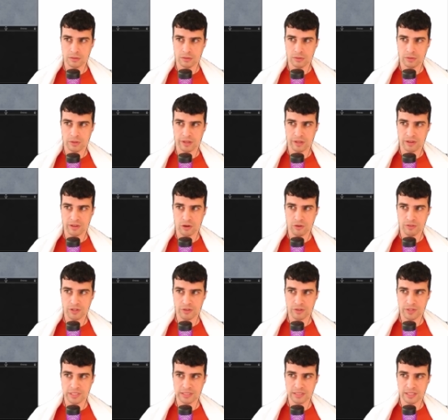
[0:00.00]
We have a
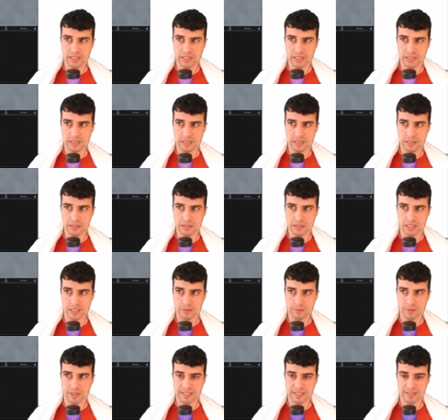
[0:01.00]
Conflagrate there. Dark
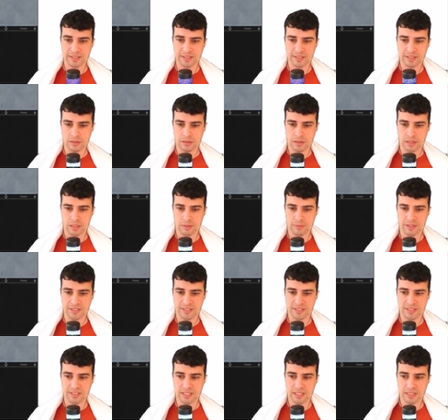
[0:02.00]
Blast. Dark Blast
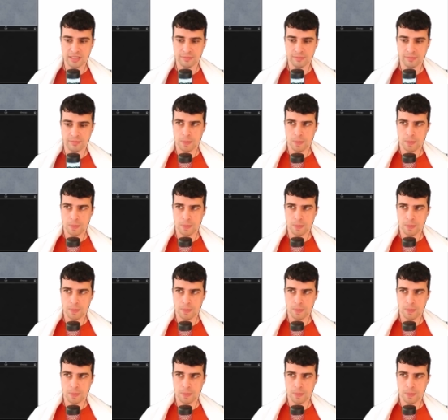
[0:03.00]
is good.